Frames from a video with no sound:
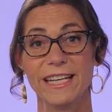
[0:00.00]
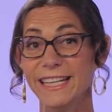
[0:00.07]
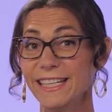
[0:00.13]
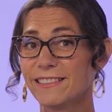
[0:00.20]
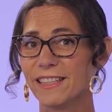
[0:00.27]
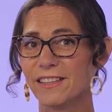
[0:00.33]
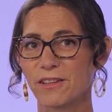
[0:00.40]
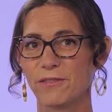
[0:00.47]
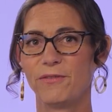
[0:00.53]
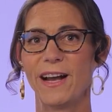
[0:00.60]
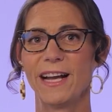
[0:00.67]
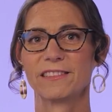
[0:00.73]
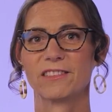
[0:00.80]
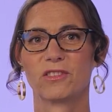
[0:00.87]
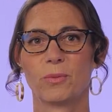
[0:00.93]
isn't the
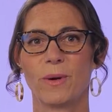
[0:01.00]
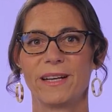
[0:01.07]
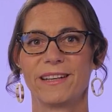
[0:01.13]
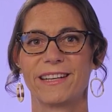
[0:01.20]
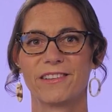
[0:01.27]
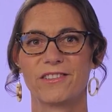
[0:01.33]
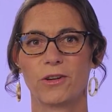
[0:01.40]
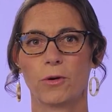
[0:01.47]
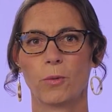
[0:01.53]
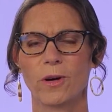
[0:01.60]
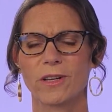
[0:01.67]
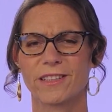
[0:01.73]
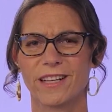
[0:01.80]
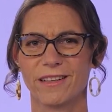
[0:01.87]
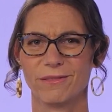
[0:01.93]
fastest way to get your
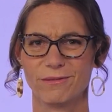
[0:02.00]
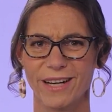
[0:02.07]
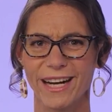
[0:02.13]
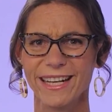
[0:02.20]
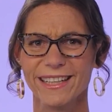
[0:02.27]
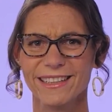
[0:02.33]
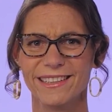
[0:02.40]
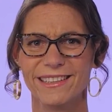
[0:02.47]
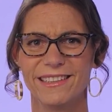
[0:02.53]
work done, right?